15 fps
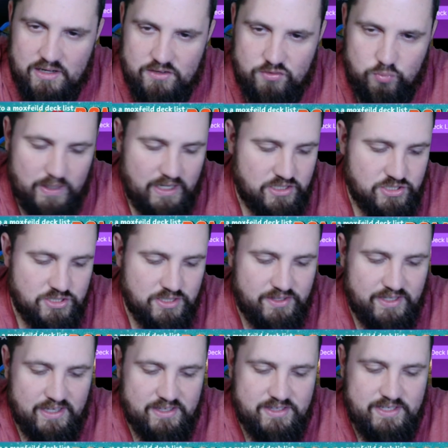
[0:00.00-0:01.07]
Twitch
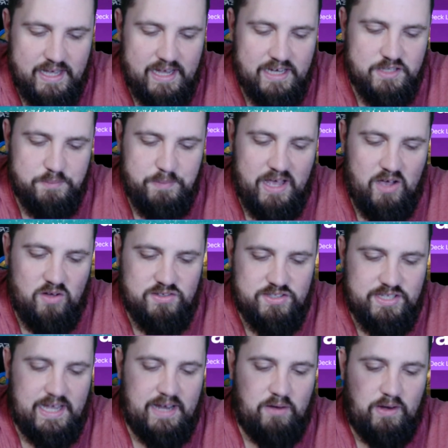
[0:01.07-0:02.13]
says Tidespout
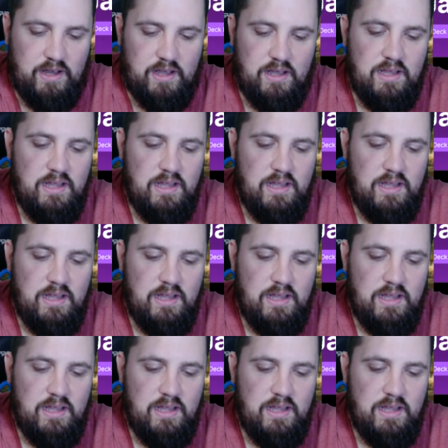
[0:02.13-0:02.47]
Tyrant.